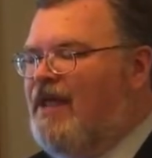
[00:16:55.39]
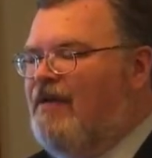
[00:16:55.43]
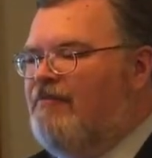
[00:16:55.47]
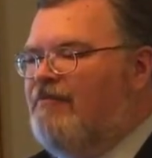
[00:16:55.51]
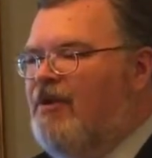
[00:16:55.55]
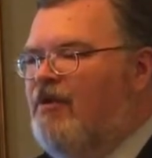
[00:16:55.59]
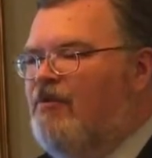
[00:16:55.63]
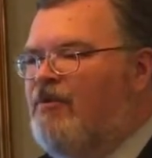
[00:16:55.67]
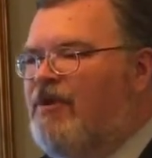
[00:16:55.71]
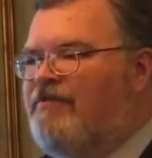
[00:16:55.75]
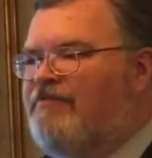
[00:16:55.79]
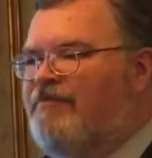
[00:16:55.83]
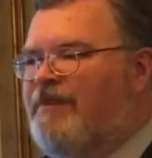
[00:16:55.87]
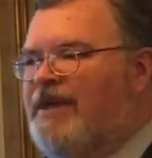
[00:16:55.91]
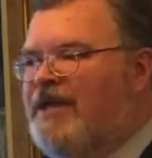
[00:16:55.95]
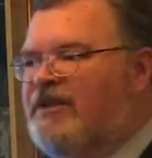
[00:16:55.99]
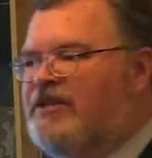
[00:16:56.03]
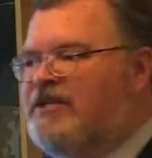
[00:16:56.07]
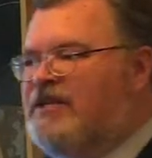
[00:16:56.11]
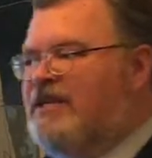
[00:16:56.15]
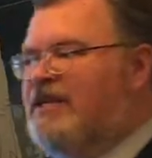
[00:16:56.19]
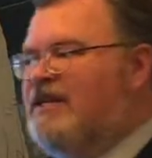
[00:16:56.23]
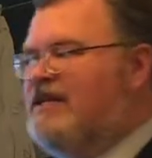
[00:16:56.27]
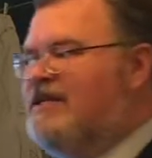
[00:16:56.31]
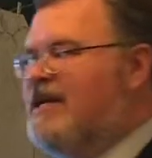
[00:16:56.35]
But we've
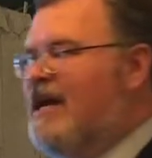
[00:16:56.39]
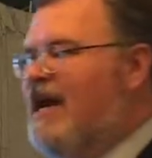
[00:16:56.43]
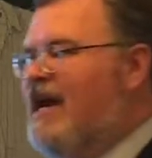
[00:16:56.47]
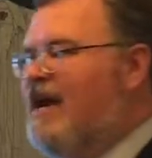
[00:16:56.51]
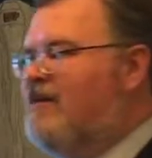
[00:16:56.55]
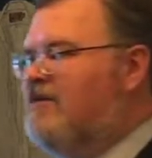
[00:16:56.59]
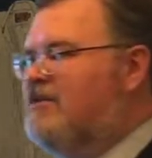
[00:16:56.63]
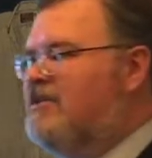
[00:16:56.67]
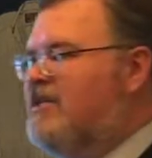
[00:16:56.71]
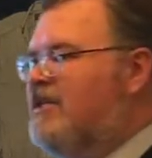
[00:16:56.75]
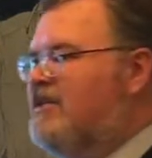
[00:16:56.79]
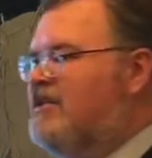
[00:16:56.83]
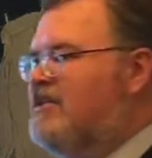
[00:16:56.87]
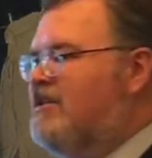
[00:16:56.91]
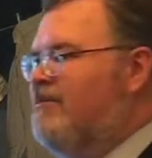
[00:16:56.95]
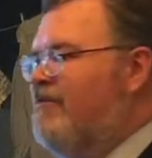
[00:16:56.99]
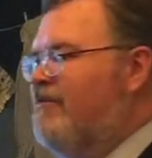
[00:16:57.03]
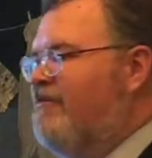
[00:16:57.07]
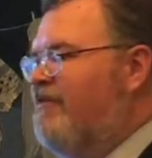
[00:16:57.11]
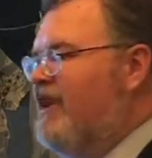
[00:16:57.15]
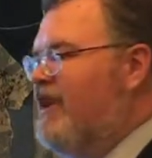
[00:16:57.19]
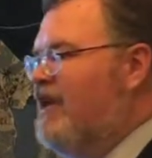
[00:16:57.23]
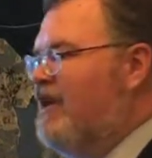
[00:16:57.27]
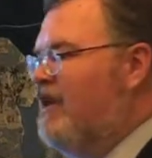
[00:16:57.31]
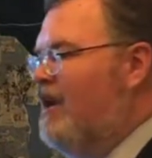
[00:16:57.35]
built an entire system
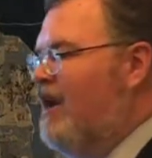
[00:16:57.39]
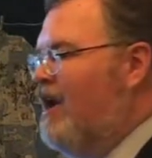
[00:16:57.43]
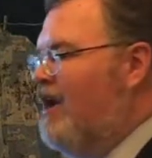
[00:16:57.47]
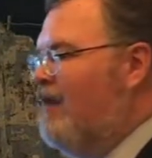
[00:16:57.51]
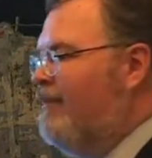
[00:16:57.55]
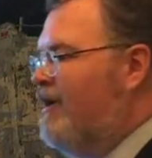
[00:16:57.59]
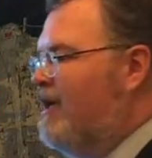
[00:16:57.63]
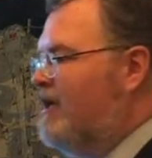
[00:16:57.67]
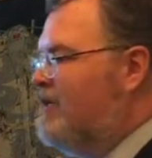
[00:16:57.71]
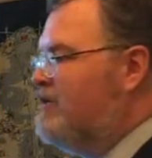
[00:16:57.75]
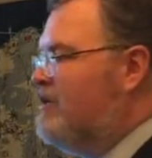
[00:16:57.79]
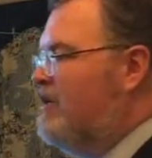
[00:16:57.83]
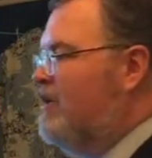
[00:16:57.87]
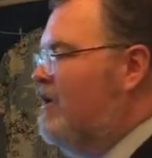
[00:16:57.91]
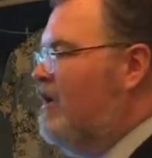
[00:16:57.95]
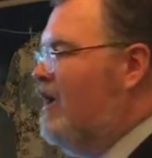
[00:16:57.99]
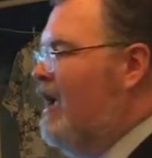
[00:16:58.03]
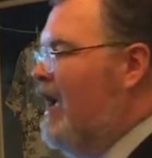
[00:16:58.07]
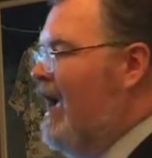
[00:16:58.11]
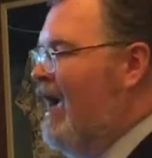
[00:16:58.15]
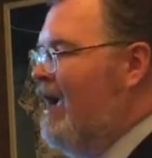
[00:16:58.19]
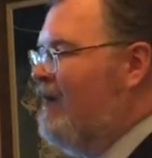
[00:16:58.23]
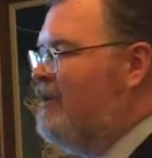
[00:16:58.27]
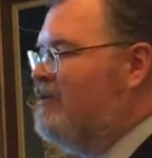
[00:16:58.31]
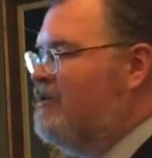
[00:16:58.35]
of economics,
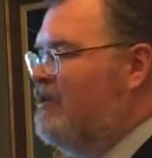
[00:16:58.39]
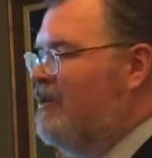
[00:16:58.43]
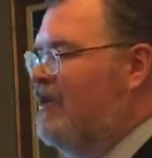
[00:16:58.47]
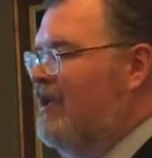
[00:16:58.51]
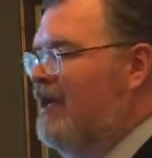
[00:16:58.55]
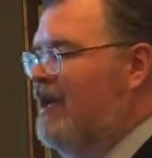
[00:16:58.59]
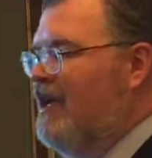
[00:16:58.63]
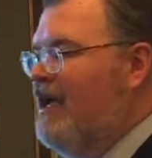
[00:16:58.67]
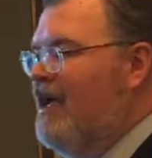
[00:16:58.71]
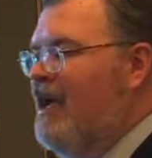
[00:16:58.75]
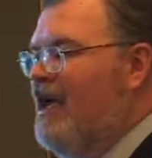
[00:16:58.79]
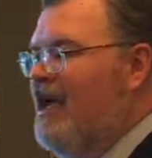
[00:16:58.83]
actually,